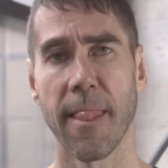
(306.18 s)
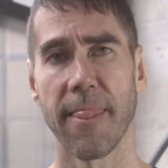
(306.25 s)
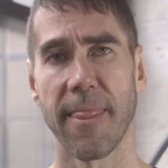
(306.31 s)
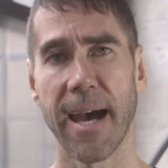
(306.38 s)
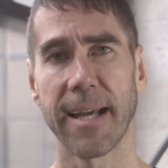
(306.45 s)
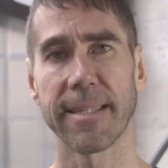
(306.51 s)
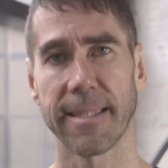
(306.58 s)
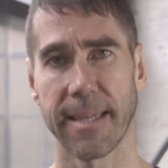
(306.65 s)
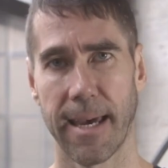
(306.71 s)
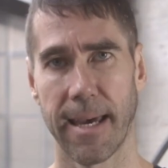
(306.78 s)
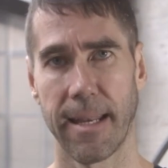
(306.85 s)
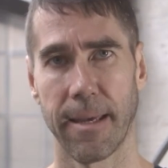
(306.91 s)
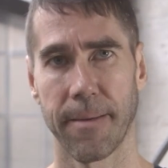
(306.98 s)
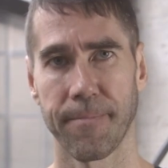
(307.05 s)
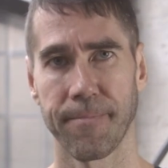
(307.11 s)
That
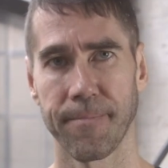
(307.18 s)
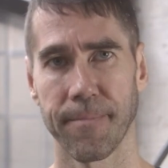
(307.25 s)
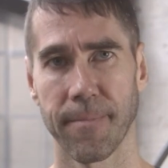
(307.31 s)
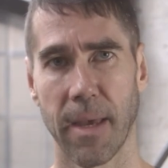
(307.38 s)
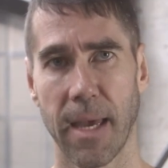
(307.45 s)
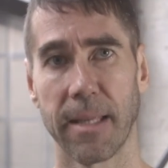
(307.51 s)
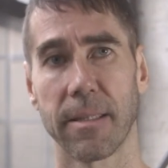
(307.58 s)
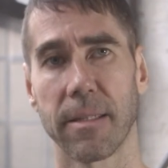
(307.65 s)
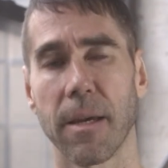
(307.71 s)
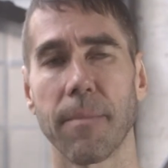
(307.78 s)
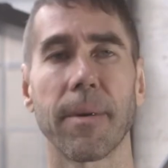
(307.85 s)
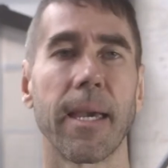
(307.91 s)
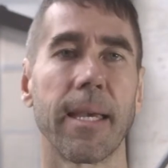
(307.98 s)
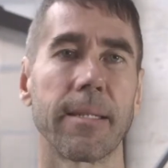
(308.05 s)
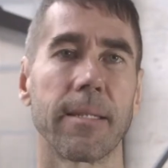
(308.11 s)
said, In some
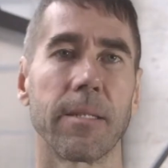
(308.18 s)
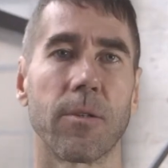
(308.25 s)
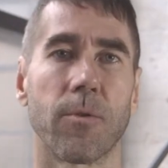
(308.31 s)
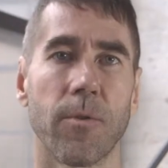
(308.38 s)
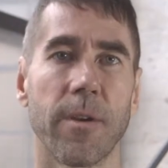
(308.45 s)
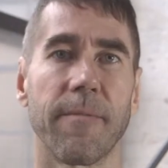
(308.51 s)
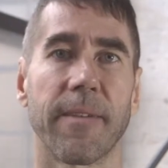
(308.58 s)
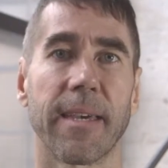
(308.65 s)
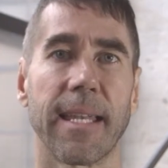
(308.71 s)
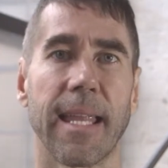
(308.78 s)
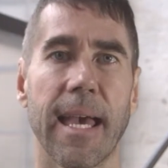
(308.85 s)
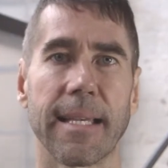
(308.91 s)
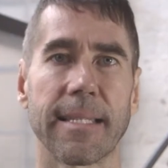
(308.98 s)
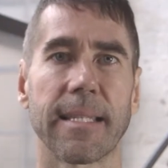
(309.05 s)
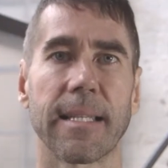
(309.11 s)
cases, grief can
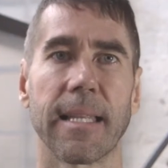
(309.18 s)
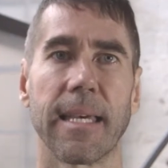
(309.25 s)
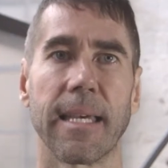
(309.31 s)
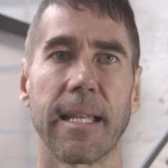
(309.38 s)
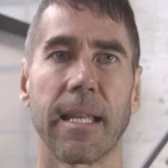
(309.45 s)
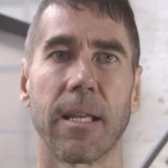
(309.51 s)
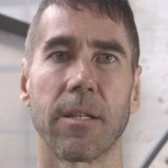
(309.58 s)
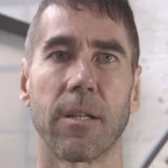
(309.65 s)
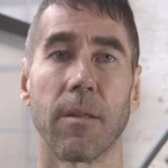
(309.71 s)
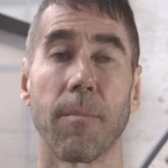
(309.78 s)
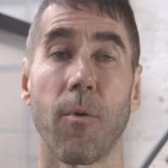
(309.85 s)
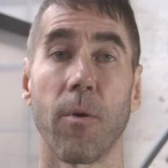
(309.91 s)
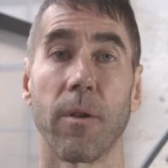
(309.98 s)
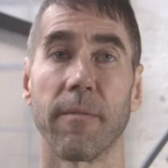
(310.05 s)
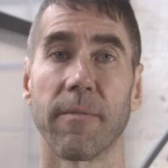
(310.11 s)
escalate to the
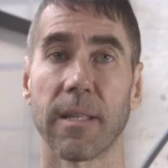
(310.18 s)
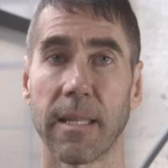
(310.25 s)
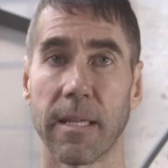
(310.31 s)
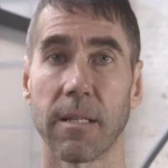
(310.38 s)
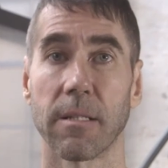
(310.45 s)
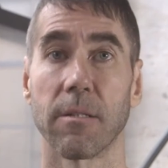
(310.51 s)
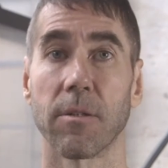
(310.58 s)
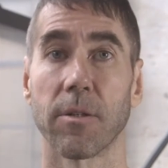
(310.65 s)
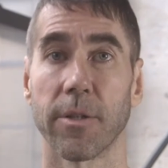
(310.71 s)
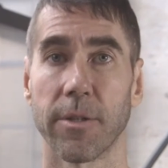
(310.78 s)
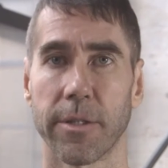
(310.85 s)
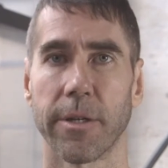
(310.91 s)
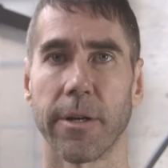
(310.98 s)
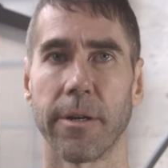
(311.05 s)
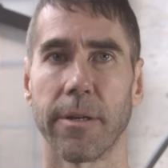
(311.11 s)
point of clinical
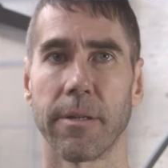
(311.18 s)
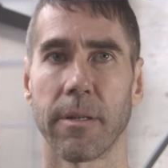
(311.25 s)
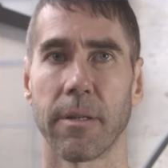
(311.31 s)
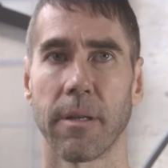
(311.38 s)
concern.